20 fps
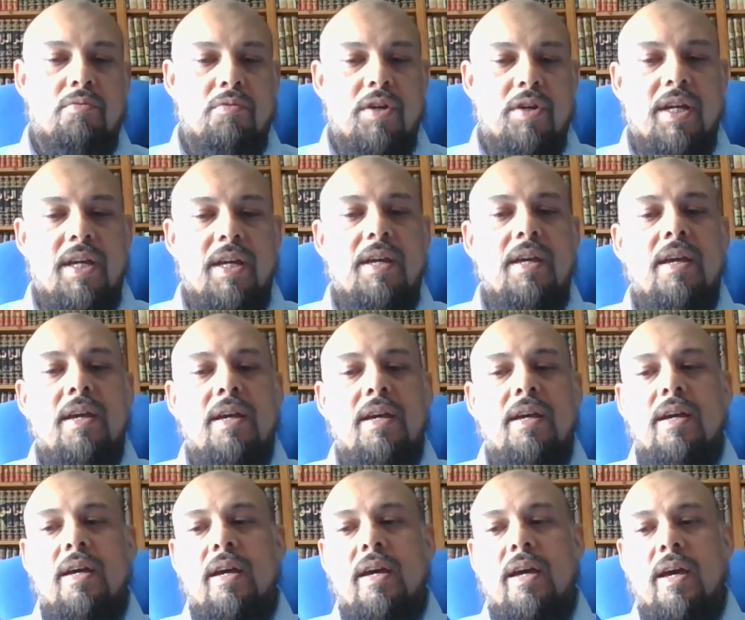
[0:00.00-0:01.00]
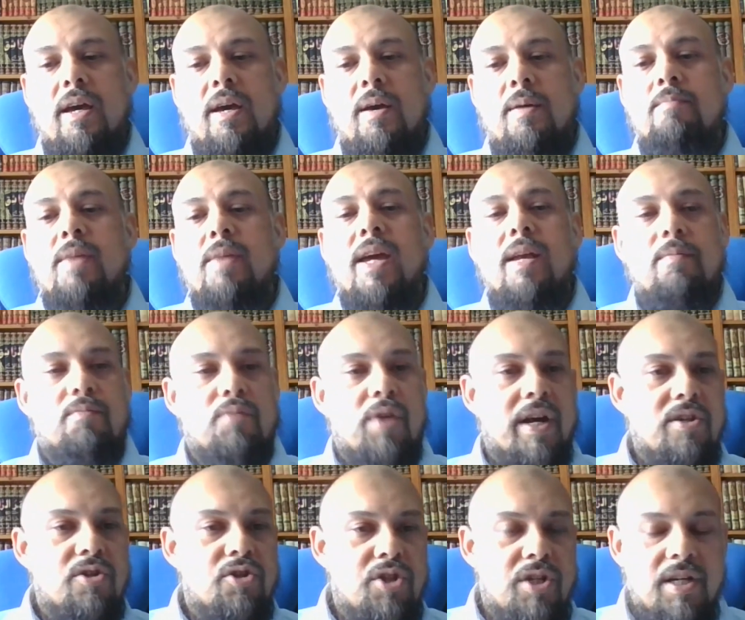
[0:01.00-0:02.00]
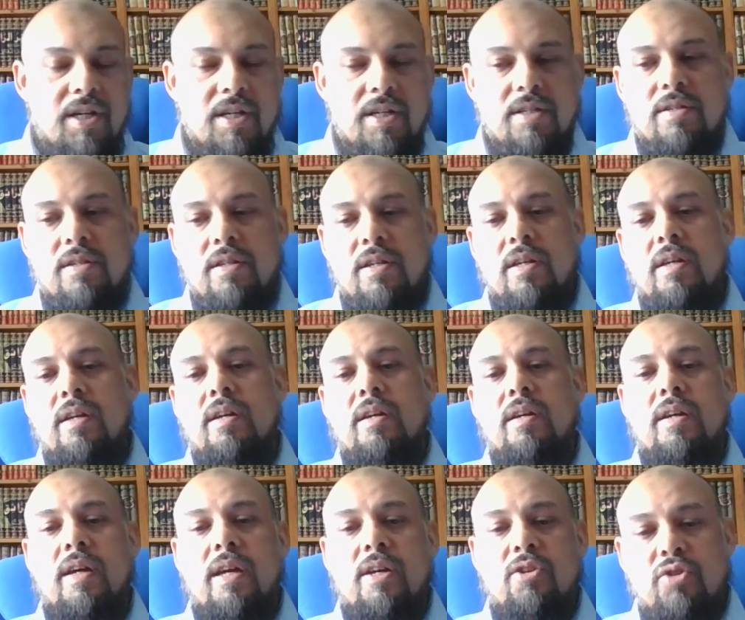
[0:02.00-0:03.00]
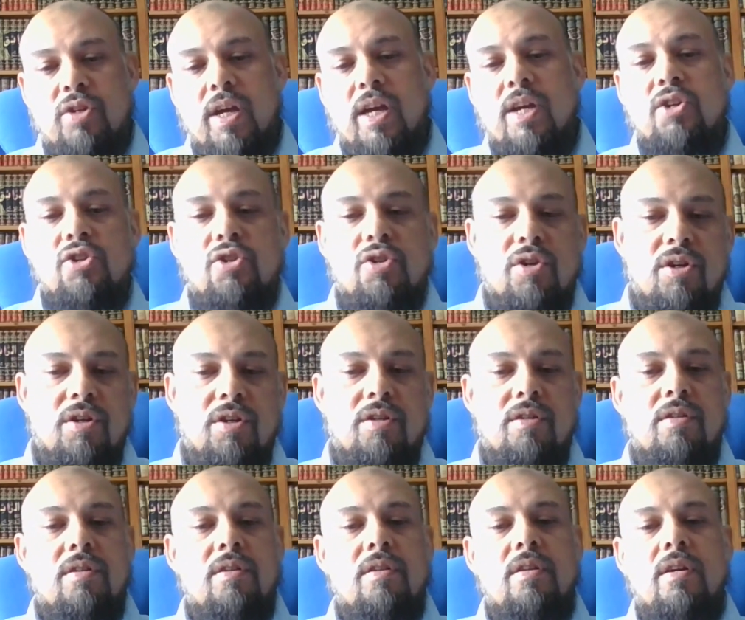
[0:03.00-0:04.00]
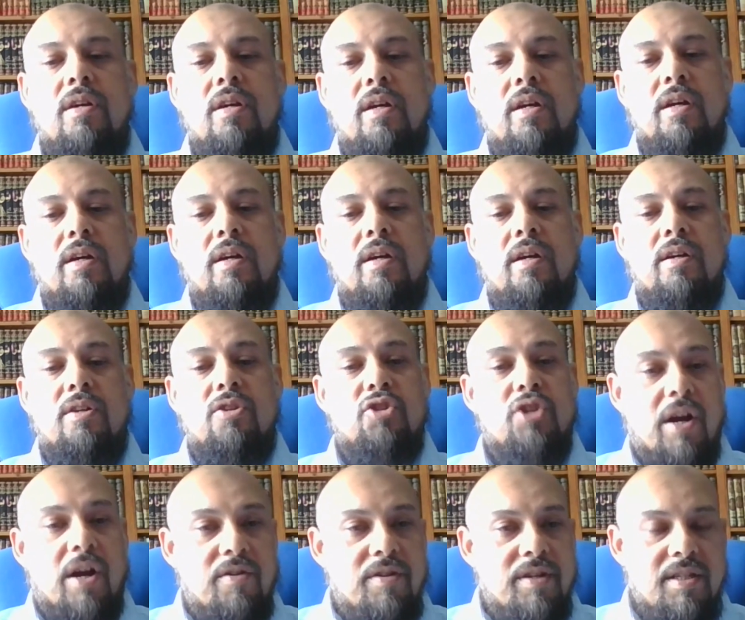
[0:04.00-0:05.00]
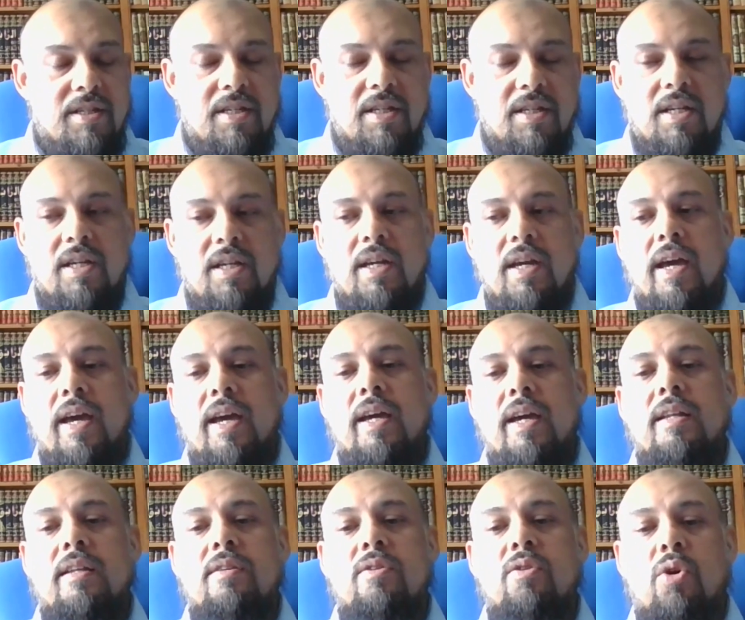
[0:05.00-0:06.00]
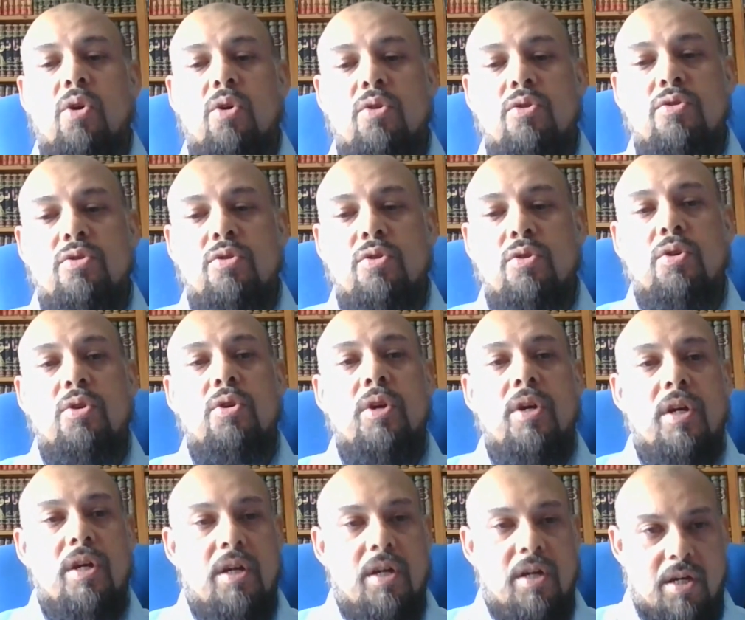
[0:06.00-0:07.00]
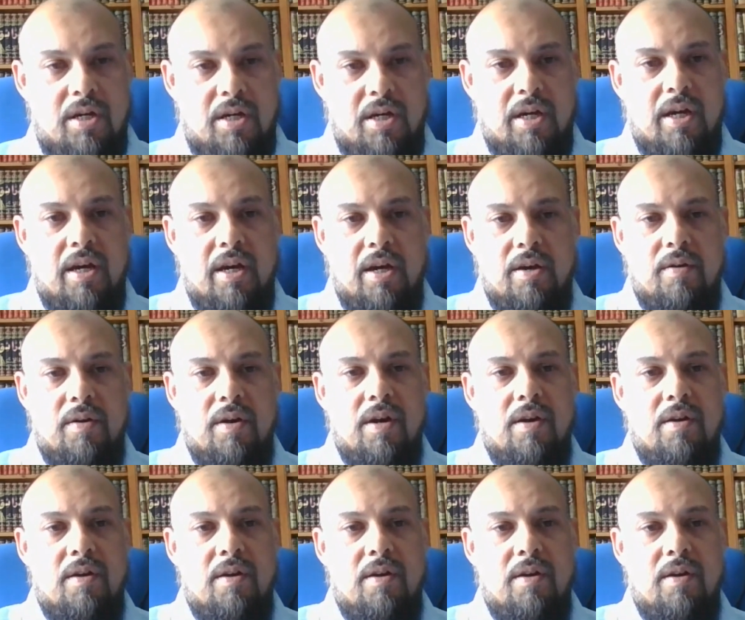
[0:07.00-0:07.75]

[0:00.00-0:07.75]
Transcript: three uh, main branches: uh, education, uh, charity, and also uh,